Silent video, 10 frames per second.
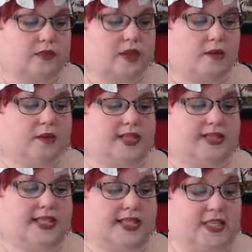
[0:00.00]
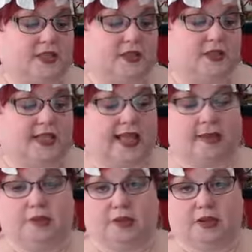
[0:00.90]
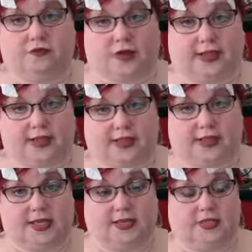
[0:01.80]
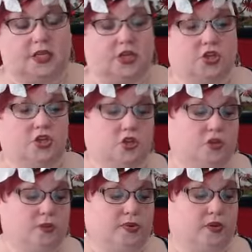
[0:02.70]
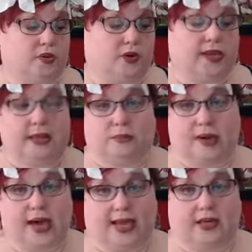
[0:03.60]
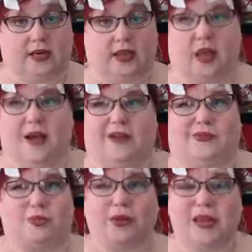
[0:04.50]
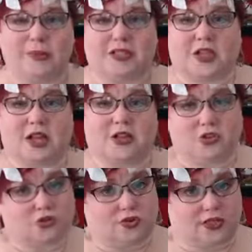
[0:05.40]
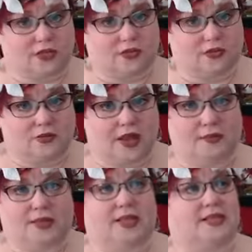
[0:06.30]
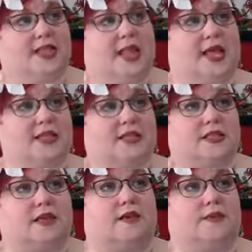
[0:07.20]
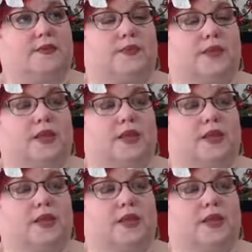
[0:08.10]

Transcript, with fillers: blessed thistle, chamomile, frankincense, juniper, and pine. Pretty much all your trees, right? Because it has um,